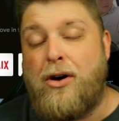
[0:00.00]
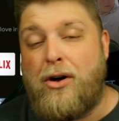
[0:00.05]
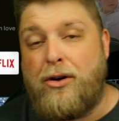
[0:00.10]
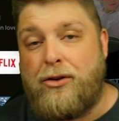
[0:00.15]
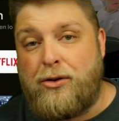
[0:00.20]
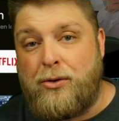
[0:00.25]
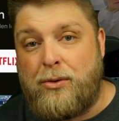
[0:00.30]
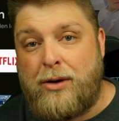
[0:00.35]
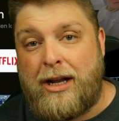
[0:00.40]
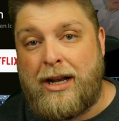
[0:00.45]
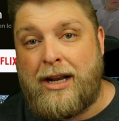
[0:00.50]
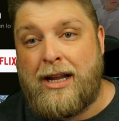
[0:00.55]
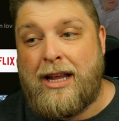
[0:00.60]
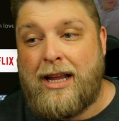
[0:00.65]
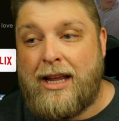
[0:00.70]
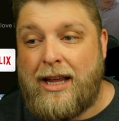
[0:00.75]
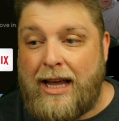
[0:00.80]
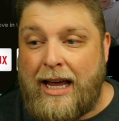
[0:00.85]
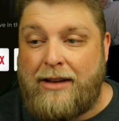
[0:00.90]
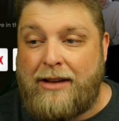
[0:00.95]
you're doing.
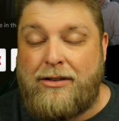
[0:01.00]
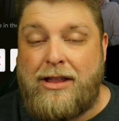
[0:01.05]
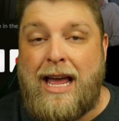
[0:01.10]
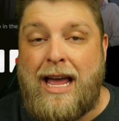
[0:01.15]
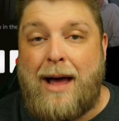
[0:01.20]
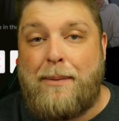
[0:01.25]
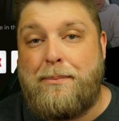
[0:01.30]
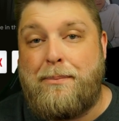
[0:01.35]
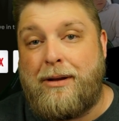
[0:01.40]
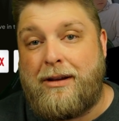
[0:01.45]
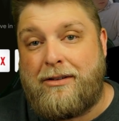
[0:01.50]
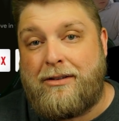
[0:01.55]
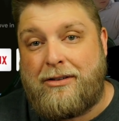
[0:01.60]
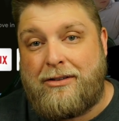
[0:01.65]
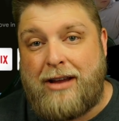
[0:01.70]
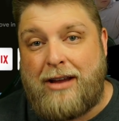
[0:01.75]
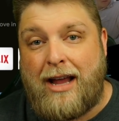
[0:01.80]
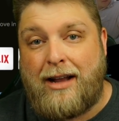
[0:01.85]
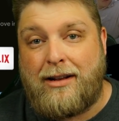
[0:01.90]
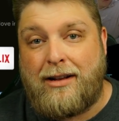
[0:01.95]
It's the app
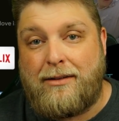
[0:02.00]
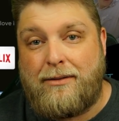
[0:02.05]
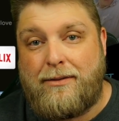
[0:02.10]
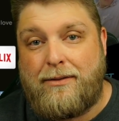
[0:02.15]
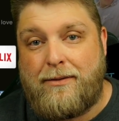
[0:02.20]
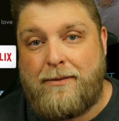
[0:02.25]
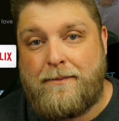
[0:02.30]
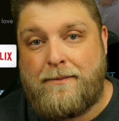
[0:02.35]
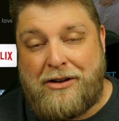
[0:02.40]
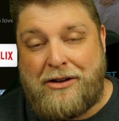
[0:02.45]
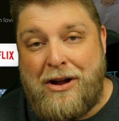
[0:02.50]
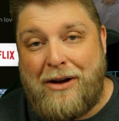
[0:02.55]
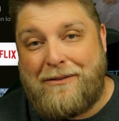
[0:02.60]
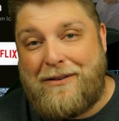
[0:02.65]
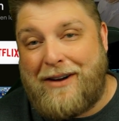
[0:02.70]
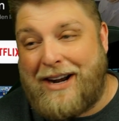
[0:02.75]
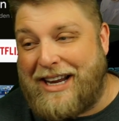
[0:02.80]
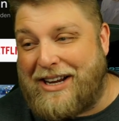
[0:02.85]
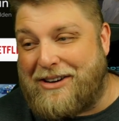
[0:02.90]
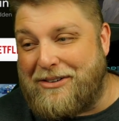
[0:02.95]
itself. It's
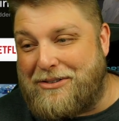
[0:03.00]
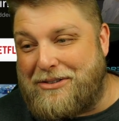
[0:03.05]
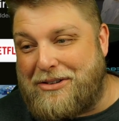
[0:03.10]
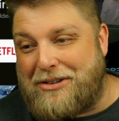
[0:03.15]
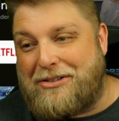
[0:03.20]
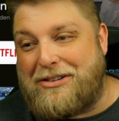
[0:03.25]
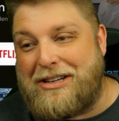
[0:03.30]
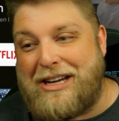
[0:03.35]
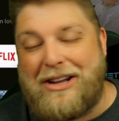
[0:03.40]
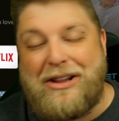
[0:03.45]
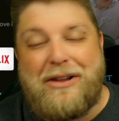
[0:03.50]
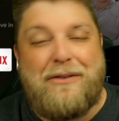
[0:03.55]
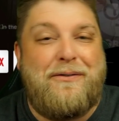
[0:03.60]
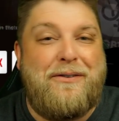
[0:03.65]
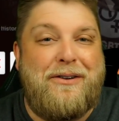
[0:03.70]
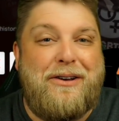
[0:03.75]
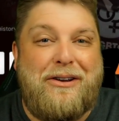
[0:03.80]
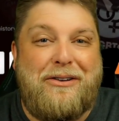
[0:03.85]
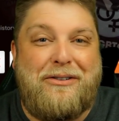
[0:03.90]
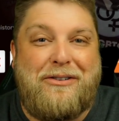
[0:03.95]
not very good to see on the
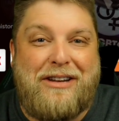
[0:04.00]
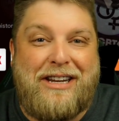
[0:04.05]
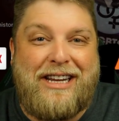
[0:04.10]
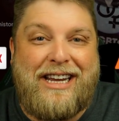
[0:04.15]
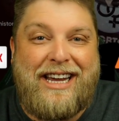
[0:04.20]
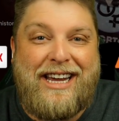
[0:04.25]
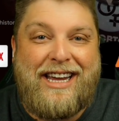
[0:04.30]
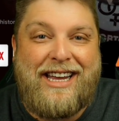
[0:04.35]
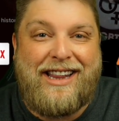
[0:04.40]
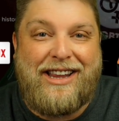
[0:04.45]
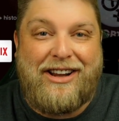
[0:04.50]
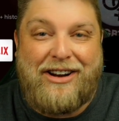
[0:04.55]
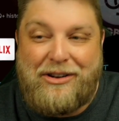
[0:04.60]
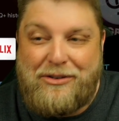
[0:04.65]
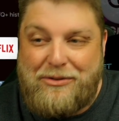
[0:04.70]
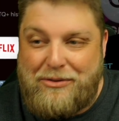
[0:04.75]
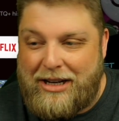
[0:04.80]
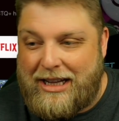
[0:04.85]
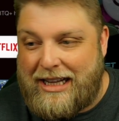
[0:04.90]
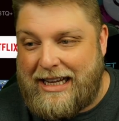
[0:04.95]
first day that
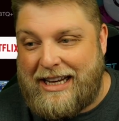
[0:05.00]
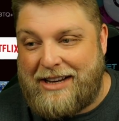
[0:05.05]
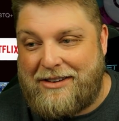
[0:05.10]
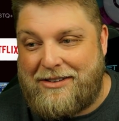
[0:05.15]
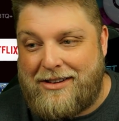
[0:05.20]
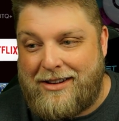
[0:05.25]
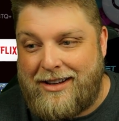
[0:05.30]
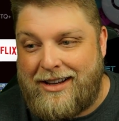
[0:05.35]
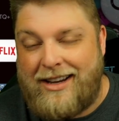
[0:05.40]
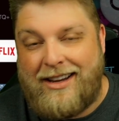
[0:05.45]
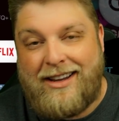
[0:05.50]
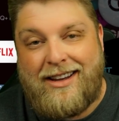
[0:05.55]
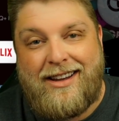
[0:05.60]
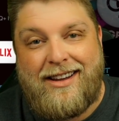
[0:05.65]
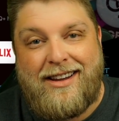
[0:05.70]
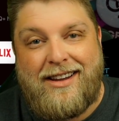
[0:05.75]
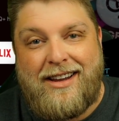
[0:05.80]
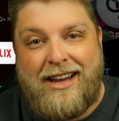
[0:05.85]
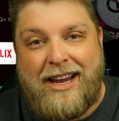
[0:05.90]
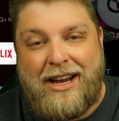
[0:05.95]
it's released that
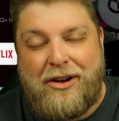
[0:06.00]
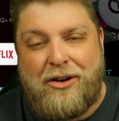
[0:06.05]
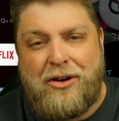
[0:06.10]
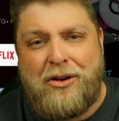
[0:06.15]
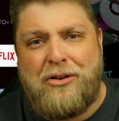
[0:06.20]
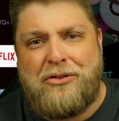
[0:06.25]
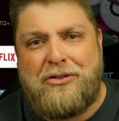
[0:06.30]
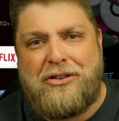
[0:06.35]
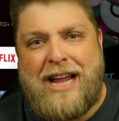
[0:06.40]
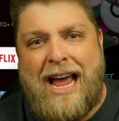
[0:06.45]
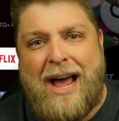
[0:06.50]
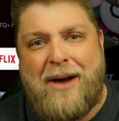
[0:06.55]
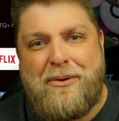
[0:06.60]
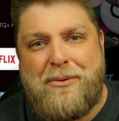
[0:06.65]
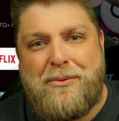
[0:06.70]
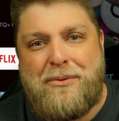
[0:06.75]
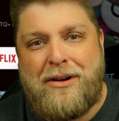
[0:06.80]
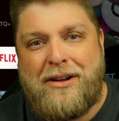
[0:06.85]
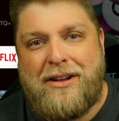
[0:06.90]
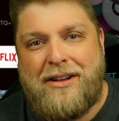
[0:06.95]
it goes
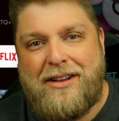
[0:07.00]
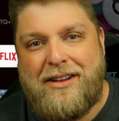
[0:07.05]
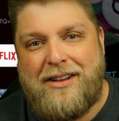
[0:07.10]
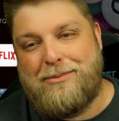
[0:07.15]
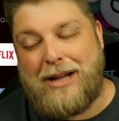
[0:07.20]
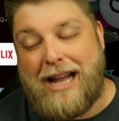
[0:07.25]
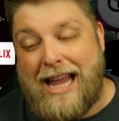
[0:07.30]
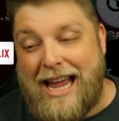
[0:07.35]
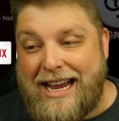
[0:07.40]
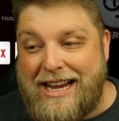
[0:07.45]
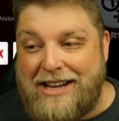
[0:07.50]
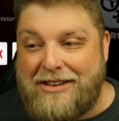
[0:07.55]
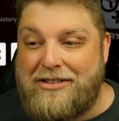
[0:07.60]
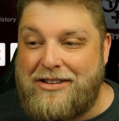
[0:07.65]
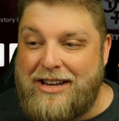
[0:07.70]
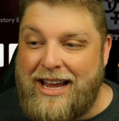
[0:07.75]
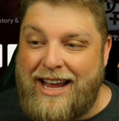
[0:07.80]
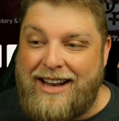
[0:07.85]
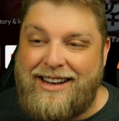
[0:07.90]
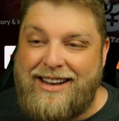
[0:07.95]
down. But like I
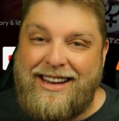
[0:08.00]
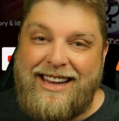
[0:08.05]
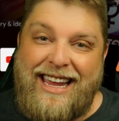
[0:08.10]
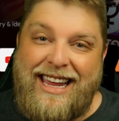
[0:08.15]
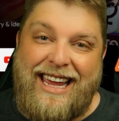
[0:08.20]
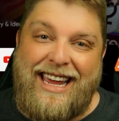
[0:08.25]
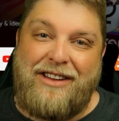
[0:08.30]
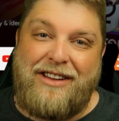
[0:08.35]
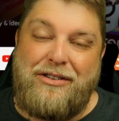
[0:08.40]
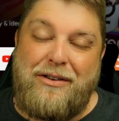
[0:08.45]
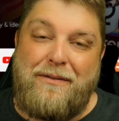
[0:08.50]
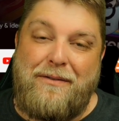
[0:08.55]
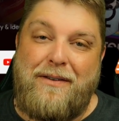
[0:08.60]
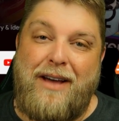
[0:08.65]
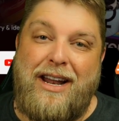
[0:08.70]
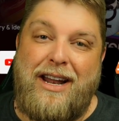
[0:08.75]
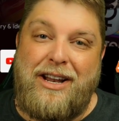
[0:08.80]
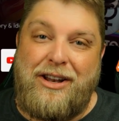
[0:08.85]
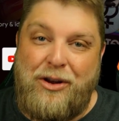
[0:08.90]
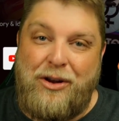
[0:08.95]
said, it is a
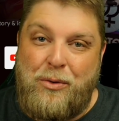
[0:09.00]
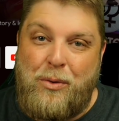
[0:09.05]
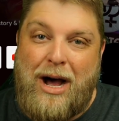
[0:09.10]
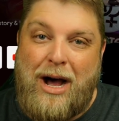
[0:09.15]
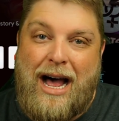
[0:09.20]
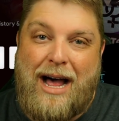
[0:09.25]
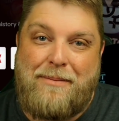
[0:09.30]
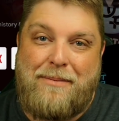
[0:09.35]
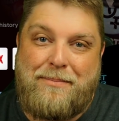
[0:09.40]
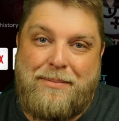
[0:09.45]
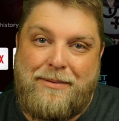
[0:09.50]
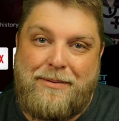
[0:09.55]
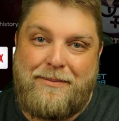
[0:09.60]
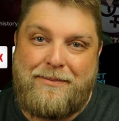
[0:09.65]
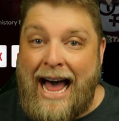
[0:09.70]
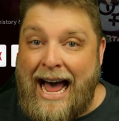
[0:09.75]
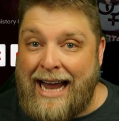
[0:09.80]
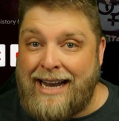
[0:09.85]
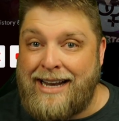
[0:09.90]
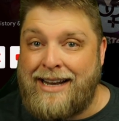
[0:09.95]
very new app.
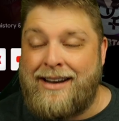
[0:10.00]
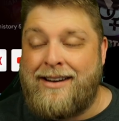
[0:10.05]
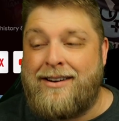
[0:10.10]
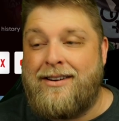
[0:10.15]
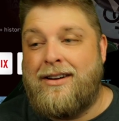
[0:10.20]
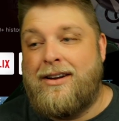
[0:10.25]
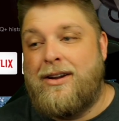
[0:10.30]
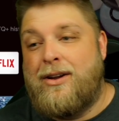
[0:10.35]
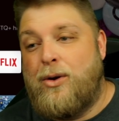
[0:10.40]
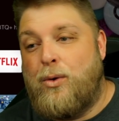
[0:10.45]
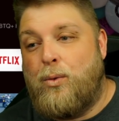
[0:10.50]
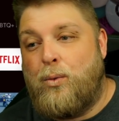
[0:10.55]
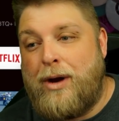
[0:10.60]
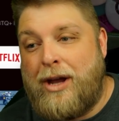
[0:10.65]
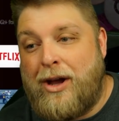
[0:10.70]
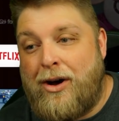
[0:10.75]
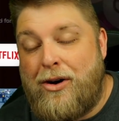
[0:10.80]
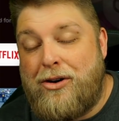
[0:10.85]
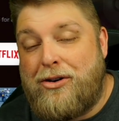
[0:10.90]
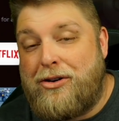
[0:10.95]
And
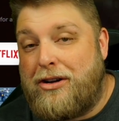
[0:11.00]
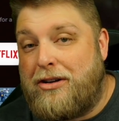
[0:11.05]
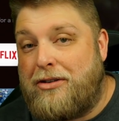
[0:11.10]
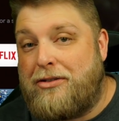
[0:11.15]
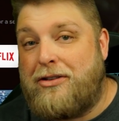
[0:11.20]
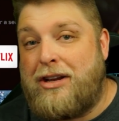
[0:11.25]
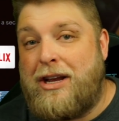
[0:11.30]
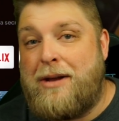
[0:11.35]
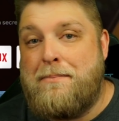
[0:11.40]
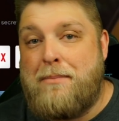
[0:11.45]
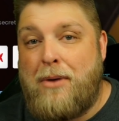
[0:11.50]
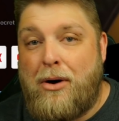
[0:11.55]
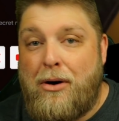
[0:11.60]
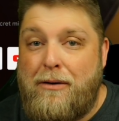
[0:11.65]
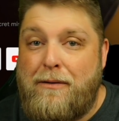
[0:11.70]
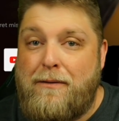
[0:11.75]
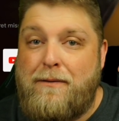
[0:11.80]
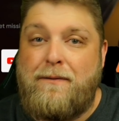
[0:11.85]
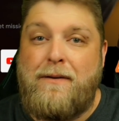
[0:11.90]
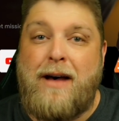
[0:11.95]
we are going to see
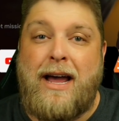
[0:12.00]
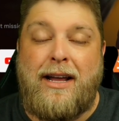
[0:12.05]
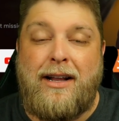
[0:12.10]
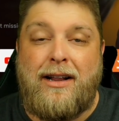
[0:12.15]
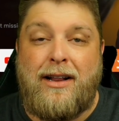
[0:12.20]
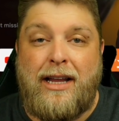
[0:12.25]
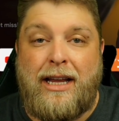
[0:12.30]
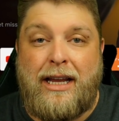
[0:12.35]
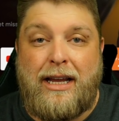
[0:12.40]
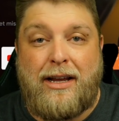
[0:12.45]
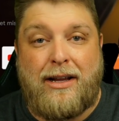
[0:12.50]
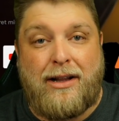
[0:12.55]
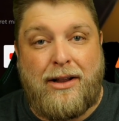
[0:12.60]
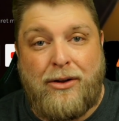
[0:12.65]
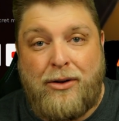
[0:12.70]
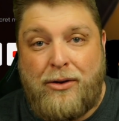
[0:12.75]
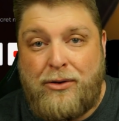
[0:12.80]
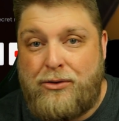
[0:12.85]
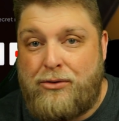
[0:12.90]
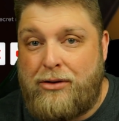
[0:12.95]
more Filelinked
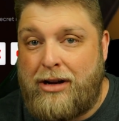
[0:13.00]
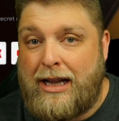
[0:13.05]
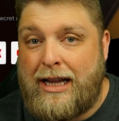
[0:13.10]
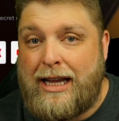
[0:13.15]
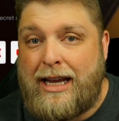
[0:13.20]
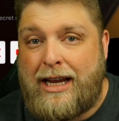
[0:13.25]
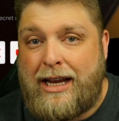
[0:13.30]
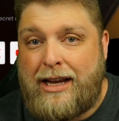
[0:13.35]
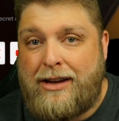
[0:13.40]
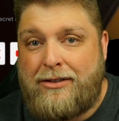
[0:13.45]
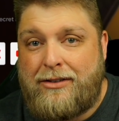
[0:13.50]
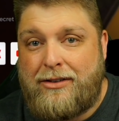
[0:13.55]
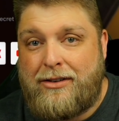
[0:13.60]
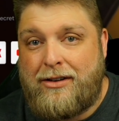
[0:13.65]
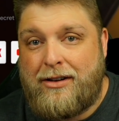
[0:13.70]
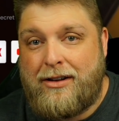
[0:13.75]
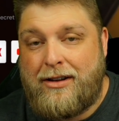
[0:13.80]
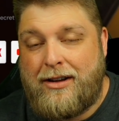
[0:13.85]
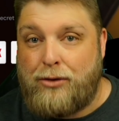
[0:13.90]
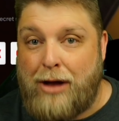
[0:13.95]
clones
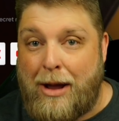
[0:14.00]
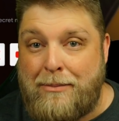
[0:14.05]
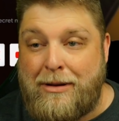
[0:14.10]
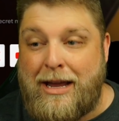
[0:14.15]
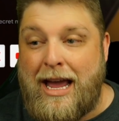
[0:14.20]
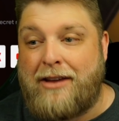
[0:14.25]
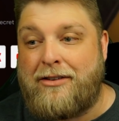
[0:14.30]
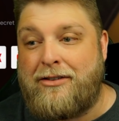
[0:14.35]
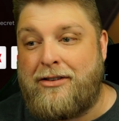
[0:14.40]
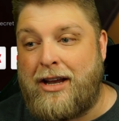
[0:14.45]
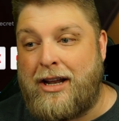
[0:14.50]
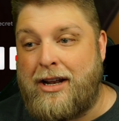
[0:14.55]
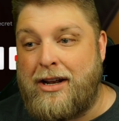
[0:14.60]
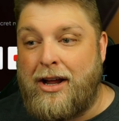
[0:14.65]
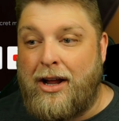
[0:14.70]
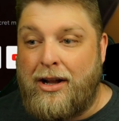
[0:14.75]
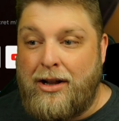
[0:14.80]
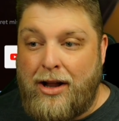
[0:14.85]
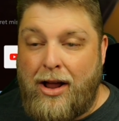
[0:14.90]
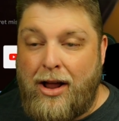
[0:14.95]
released, so I'm guessing a